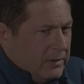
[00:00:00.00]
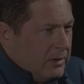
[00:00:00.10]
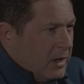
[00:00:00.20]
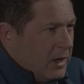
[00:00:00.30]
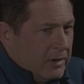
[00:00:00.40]
Cent
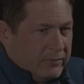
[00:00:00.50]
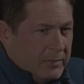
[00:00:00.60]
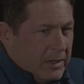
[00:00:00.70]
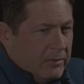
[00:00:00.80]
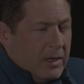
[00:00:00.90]
and
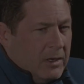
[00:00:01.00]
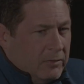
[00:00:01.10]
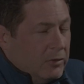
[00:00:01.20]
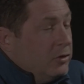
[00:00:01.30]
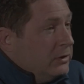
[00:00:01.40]
Nas about
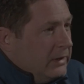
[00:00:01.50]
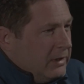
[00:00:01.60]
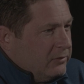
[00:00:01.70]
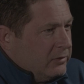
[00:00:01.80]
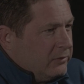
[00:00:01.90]
the hood
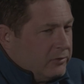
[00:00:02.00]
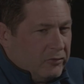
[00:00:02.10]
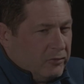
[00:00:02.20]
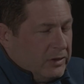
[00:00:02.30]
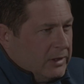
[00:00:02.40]
legends, mm-hmm.
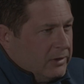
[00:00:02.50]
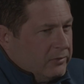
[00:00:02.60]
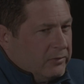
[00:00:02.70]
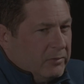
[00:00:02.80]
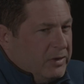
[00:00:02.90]
the street
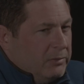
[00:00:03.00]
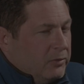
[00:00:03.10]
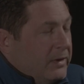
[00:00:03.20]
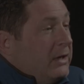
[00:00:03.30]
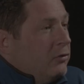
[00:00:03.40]
legends, the
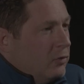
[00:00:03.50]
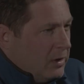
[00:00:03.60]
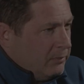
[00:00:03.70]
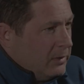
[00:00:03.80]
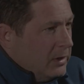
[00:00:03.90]
people they
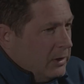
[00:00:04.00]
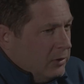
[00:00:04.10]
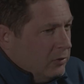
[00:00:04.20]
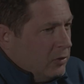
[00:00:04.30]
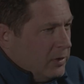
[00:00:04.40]
grew up,
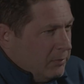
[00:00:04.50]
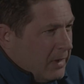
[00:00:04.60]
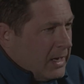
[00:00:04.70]
you know,